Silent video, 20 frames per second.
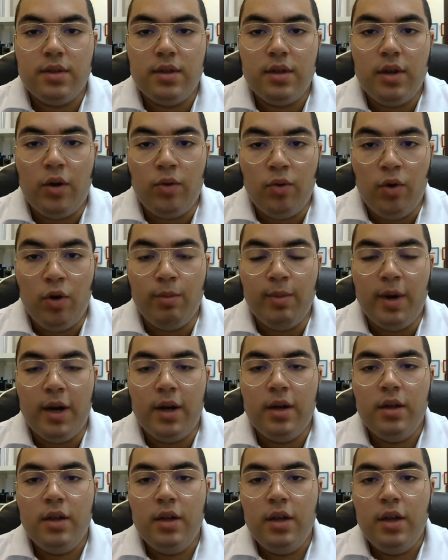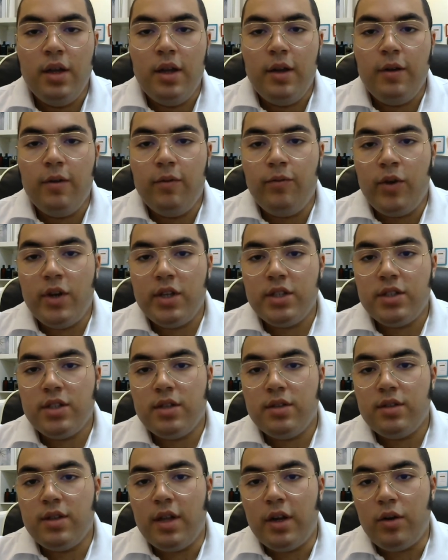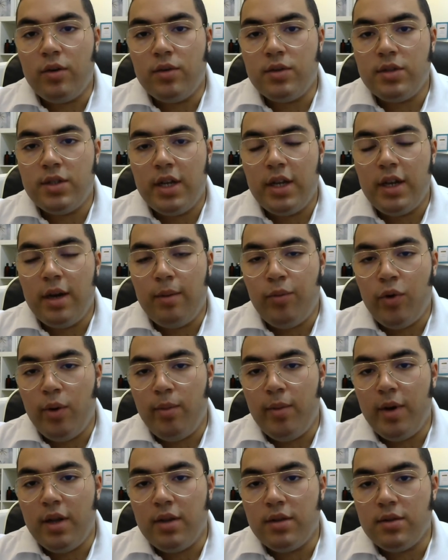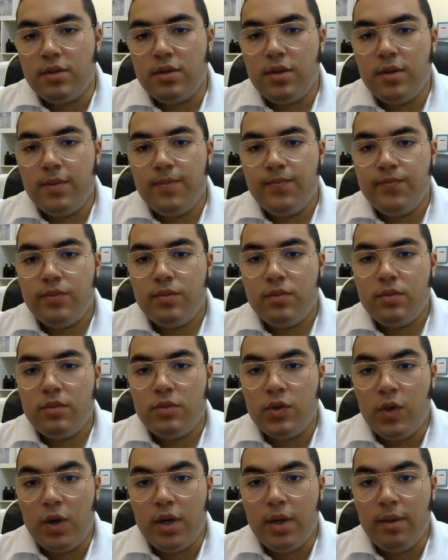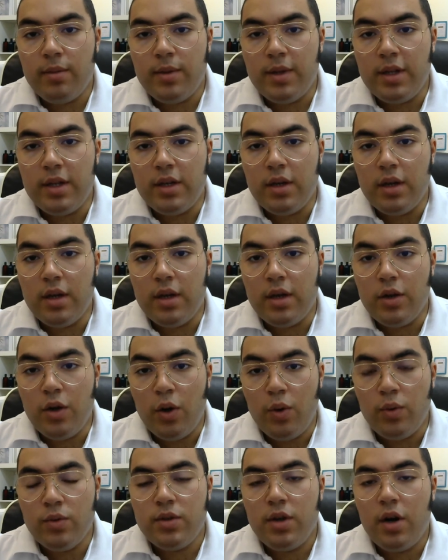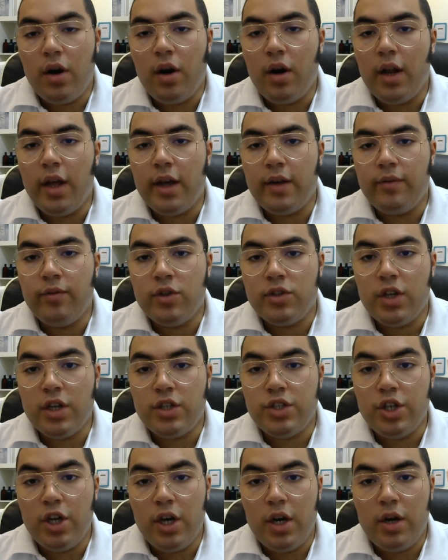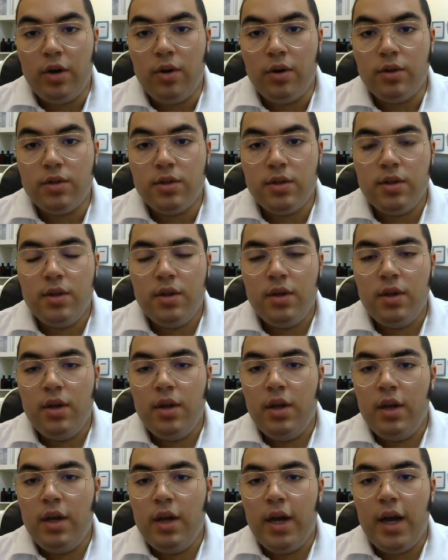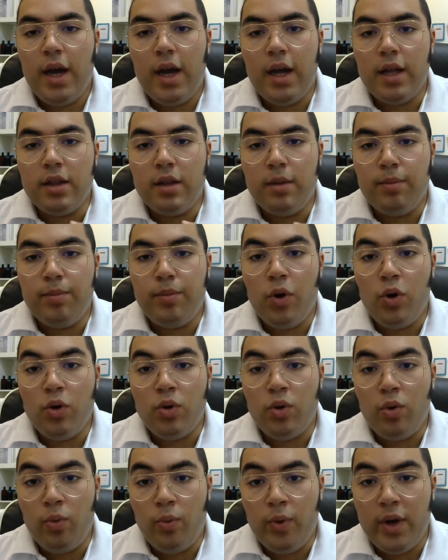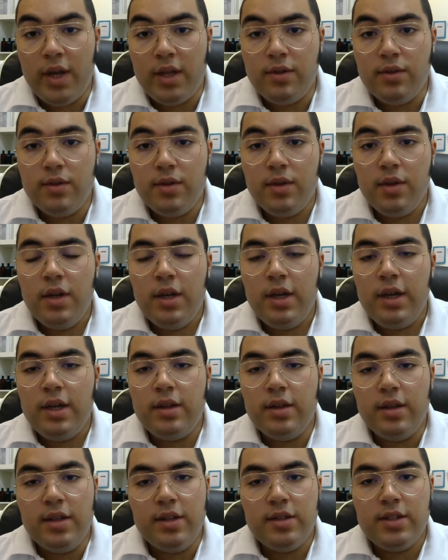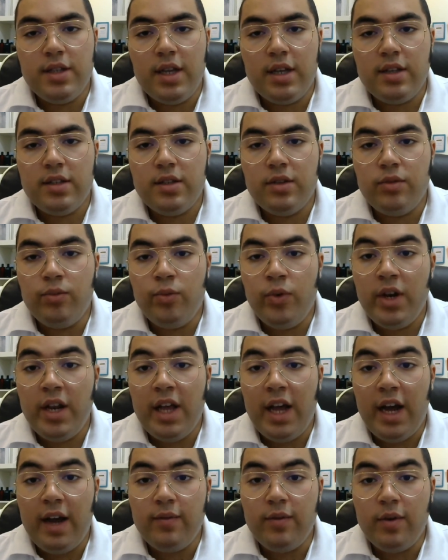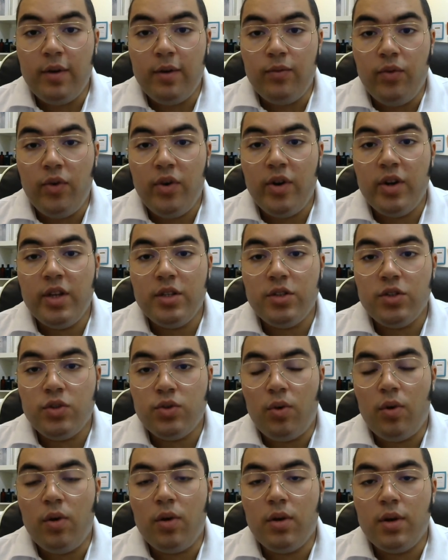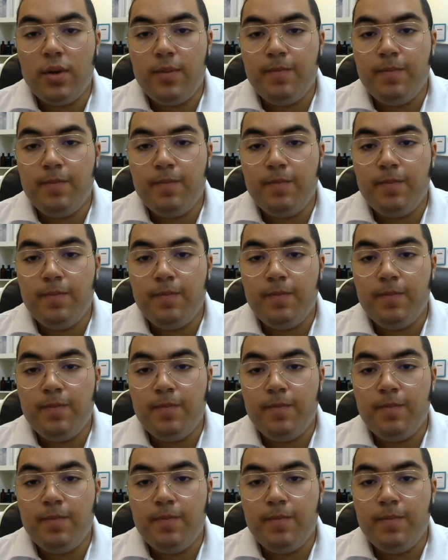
aroma. Fragrances that contain a prominent tonka bean note are like Versace Eros and the Polo Red. These scents really have a very strong